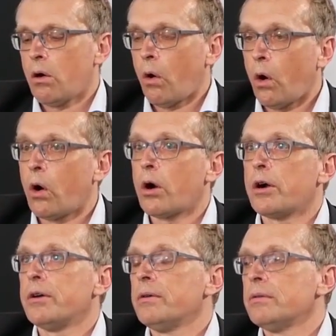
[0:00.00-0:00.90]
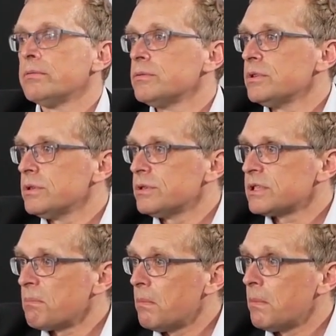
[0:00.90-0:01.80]
Or
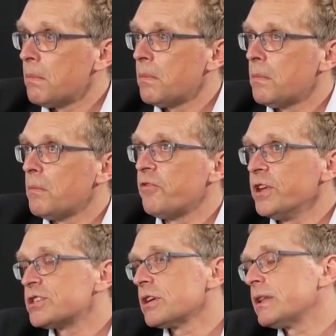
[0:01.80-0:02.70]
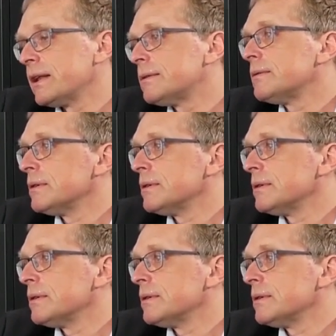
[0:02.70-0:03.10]
some feature that